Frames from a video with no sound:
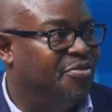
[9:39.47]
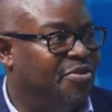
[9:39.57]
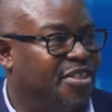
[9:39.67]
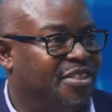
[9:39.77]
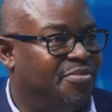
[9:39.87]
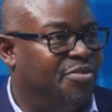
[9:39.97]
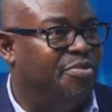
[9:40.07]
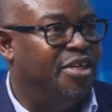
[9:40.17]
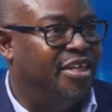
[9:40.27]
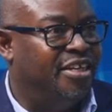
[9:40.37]
for example,
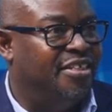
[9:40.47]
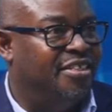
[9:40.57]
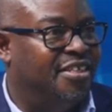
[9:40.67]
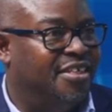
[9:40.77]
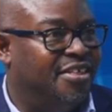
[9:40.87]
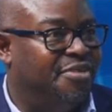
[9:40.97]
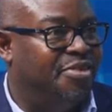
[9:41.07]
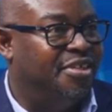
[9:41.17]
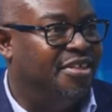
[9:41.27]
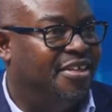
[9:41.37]
many ladies that came
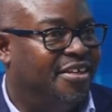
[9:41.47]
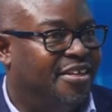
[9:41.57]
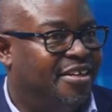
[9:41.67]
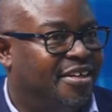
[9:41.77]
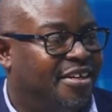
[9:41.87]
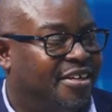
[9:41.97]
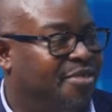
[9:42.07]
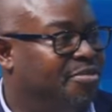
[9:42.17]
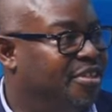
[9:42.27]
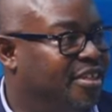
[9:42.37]
in,
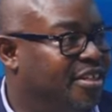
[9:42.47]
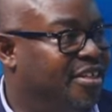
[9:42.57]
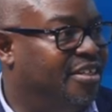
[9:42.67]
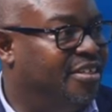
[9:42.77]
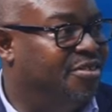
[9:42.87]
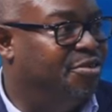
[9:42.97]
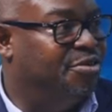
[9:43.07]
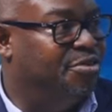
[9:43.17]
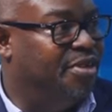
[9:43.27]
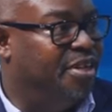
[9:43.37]
MTN ladies
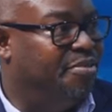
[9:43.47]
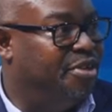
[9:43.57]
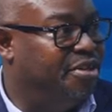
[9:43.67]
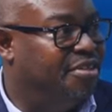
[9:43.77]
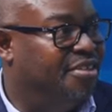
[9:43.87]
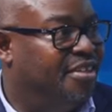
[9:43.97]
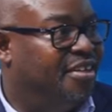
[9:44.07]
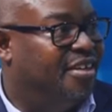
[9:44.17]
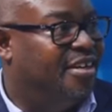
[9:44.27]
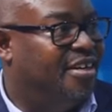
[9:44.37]
also came in,
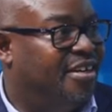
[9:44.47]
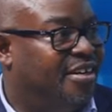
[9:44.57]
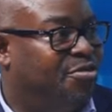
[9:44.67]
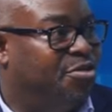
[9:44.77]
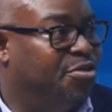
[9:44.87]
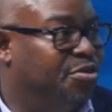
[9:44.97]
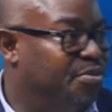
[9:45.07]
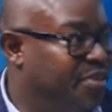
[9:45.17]
and also